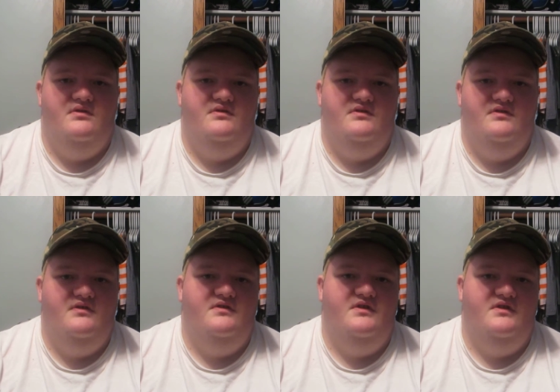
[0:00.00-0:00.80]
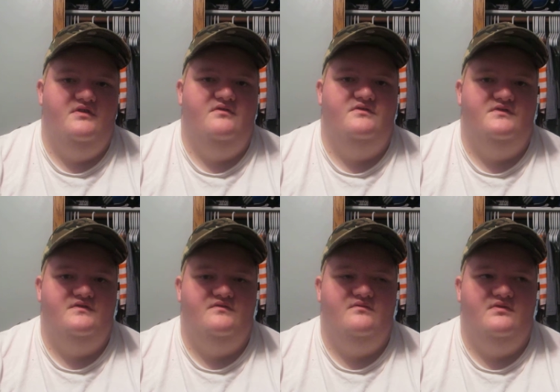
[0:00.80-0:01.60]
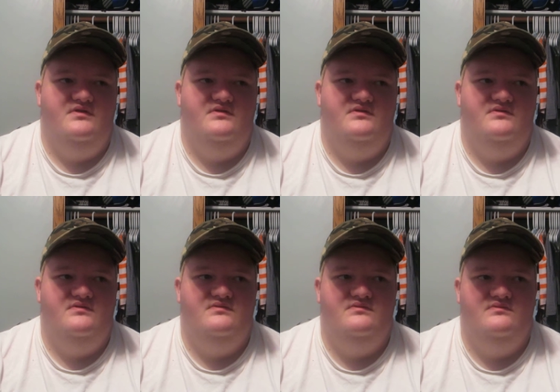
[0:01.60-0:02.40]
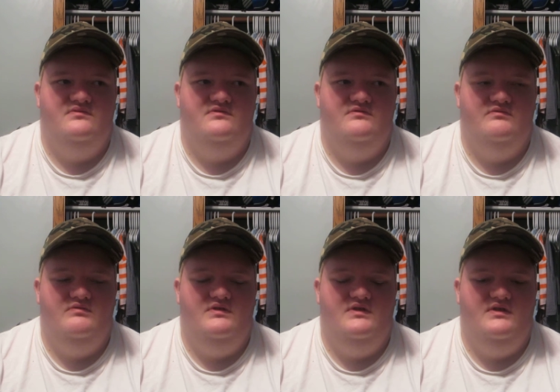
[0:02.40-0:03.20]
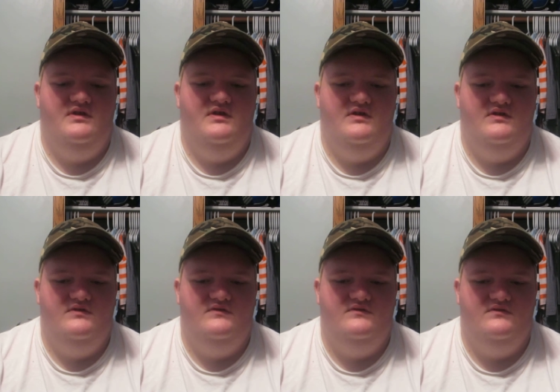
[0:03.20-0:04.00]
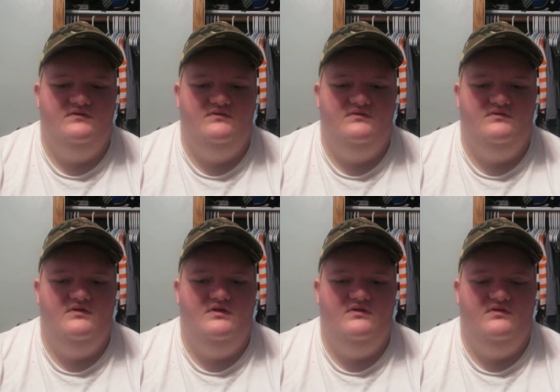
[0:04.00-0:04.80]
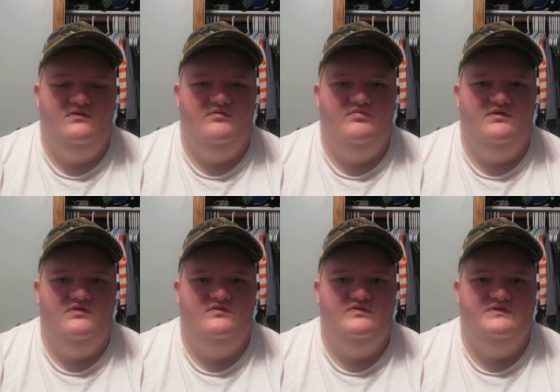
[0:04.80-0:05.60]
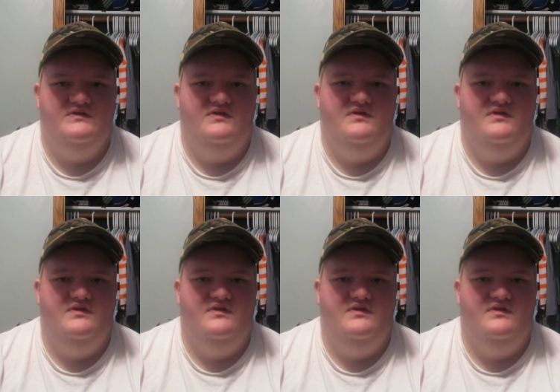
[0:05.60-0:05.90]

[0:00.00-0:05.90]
Yeah, all you gotta do is just run, run that gas down a little bit, just